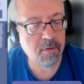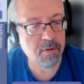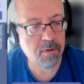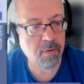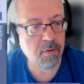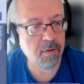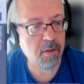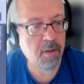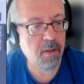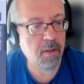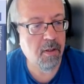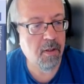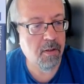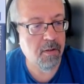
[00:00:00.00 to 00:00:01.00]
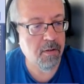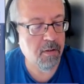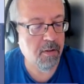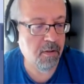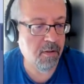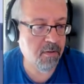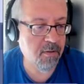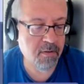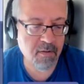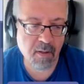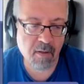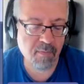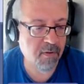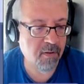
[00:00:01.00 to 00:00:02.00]
insert. In case
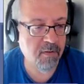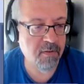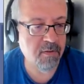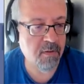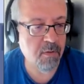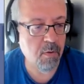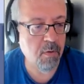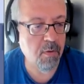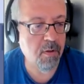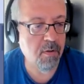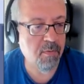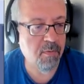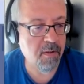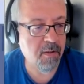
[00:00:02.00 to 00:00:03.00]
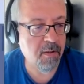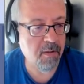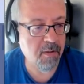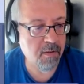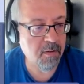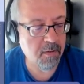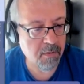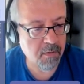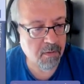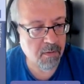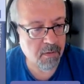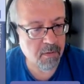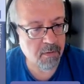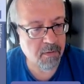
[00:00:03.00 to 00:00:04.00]
something is wrong, we are
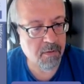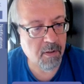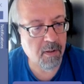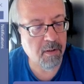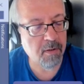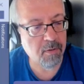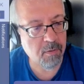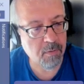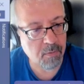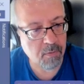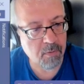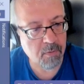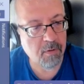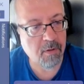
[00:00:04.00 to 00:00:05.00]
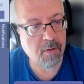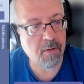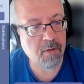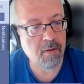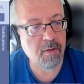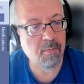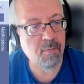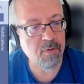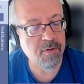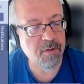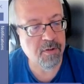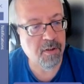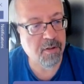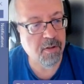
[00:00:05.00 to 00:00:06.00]
trying to import
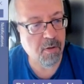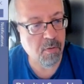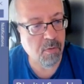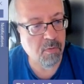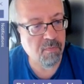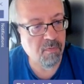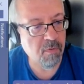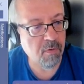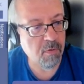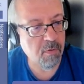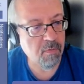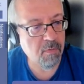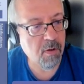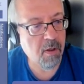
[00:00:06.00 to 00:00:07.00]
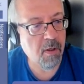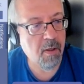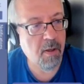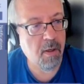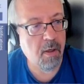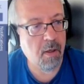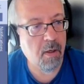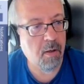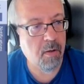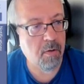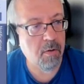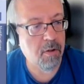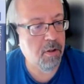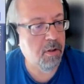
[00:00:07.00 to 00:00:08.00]
the data row for row.
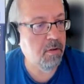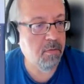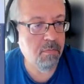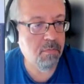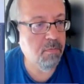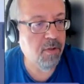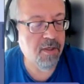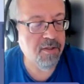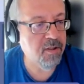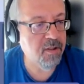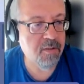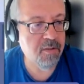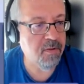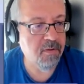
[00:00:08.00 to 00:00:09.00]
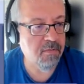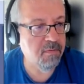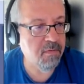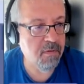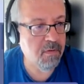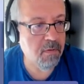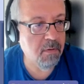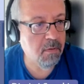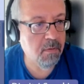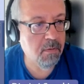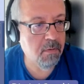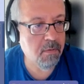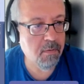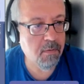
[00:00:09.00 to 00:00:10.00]
Okay, nothing specific.
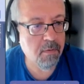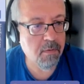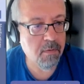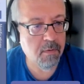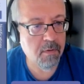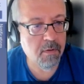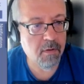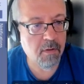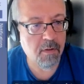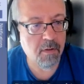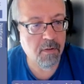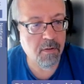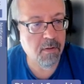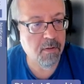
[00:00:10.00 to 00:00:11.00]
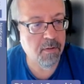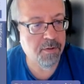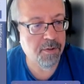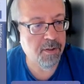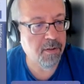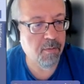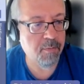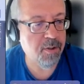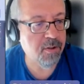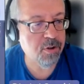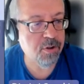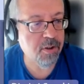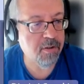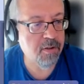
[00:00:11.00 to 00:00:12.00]
Okay, and then
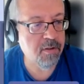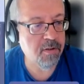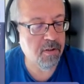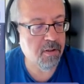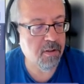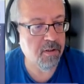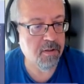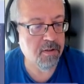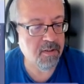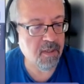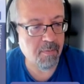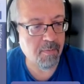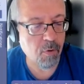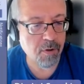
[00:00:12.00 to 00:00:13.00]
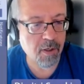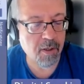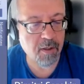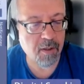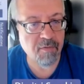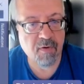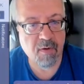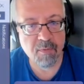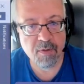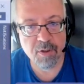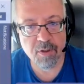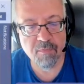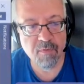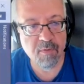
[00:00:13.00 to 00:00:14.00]
update statistic and some logging
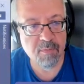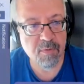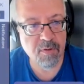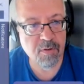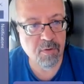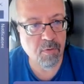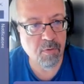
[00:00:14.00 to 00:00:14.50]
information will be